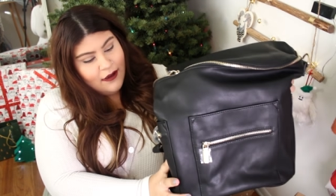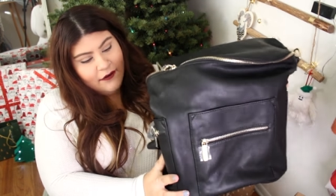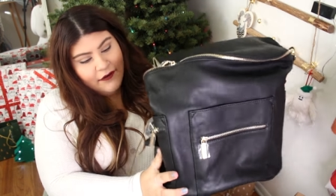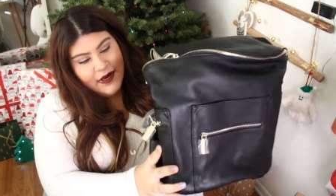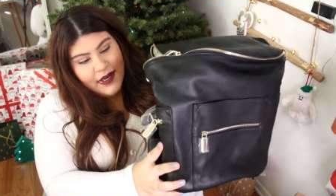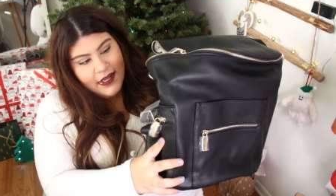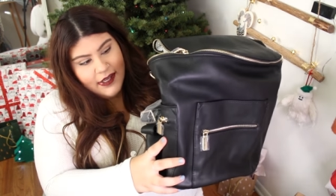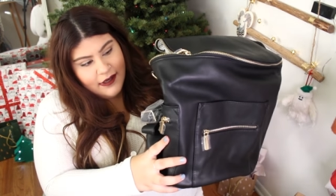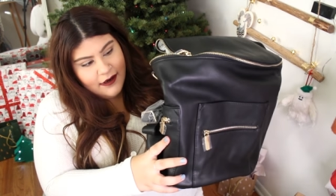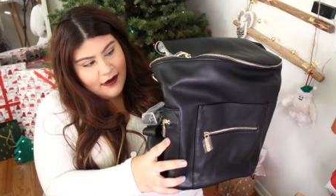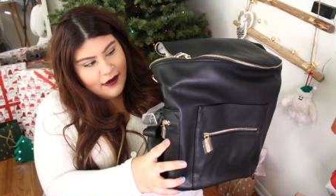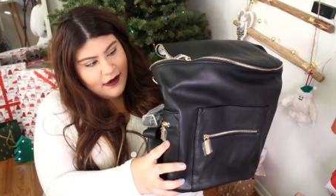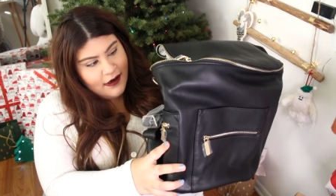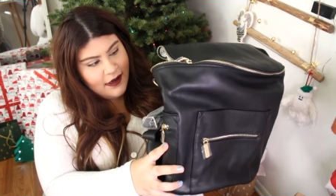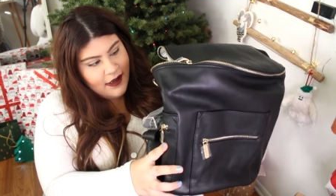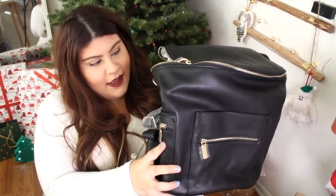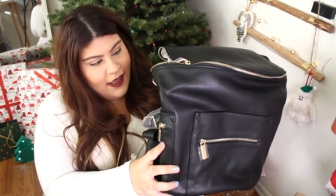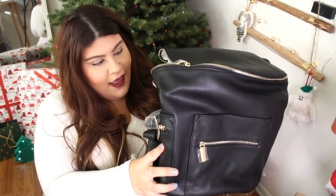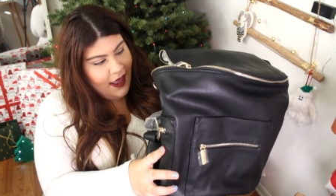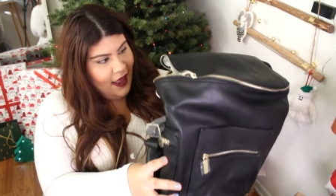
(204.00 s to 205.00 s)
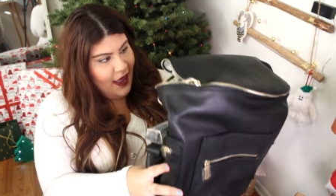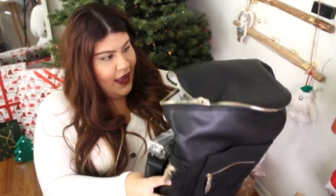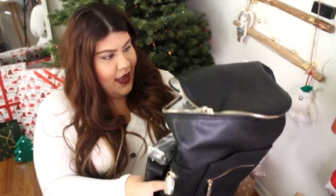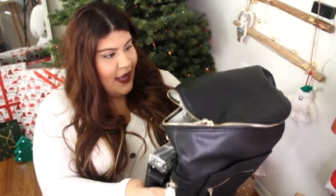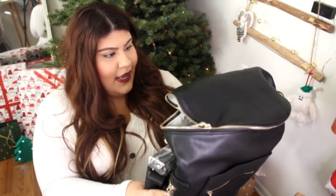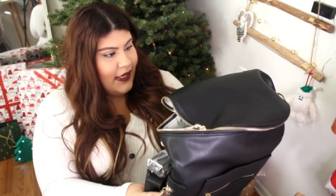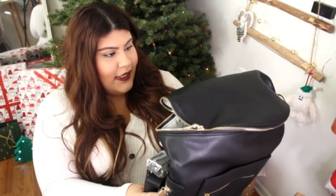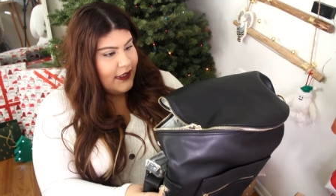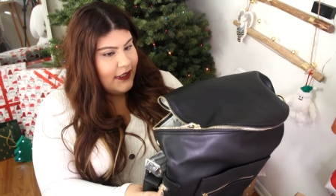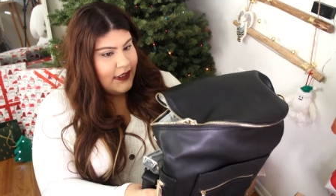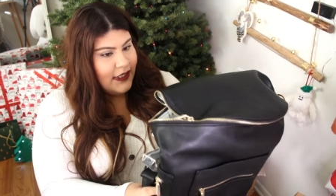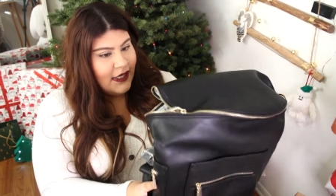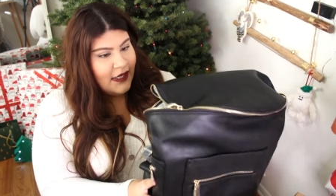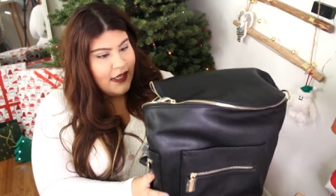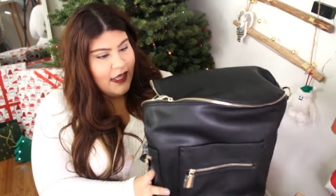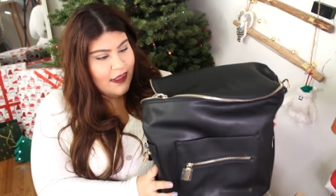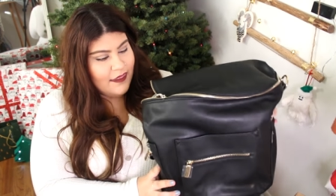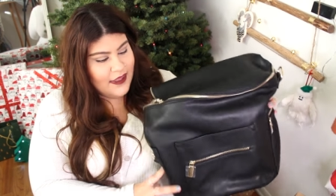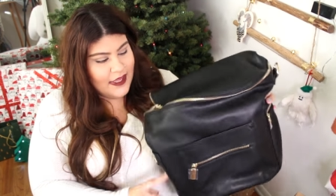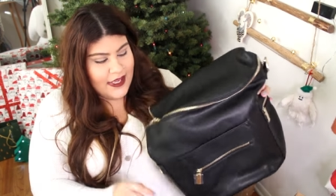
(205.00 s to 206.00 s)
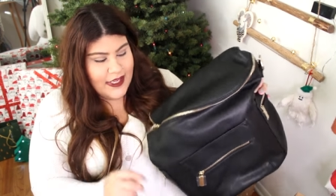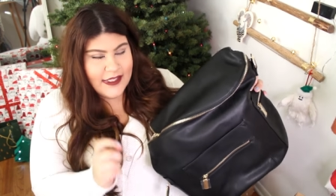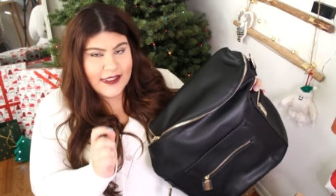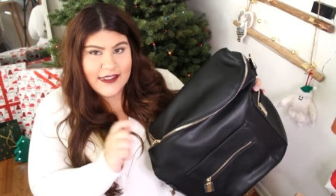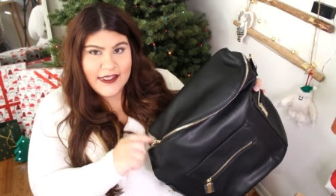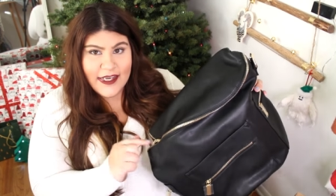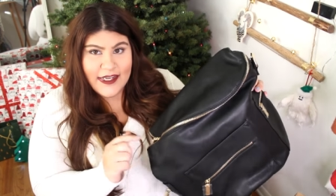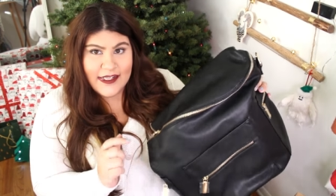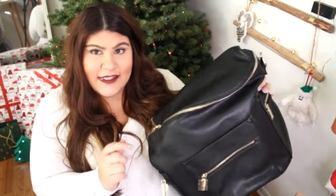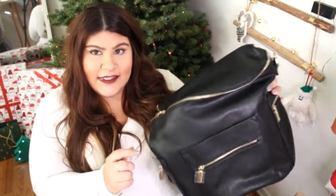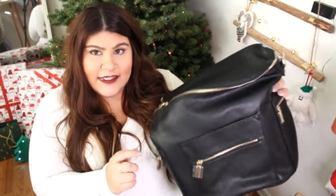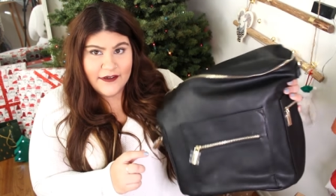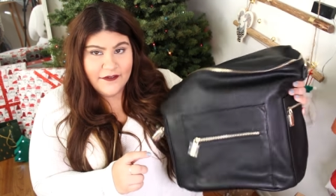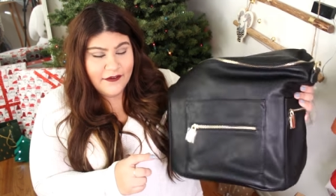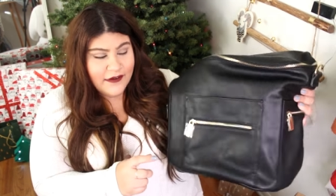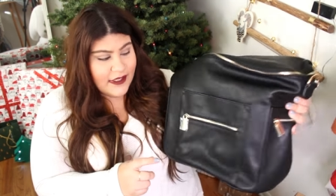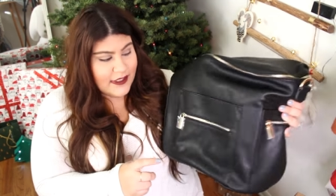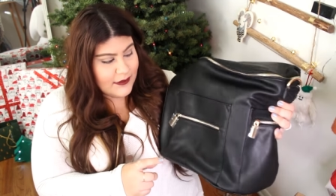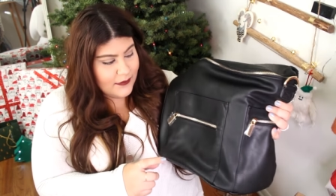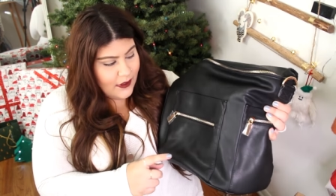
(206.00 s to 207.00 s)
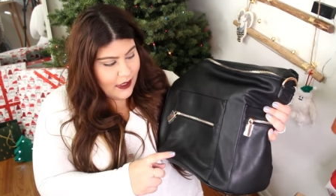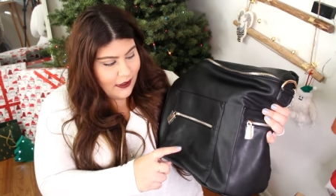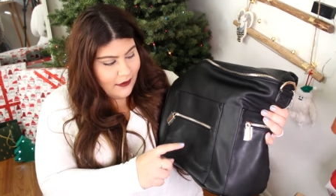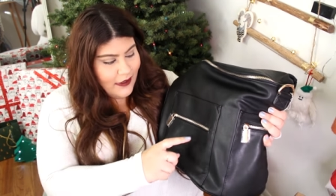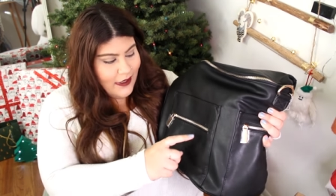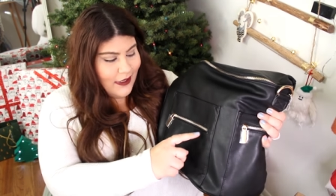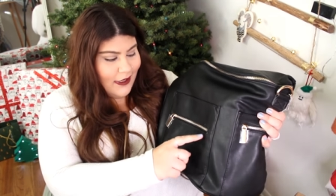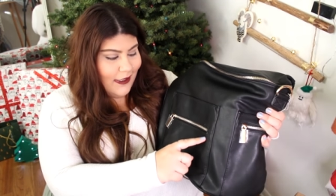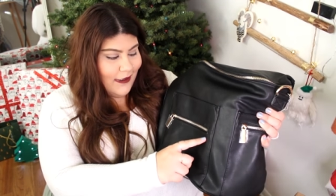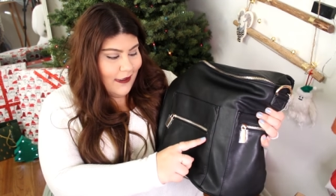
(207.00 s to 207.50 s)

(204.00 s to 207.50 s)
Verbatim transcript: right here and the inside is different as well.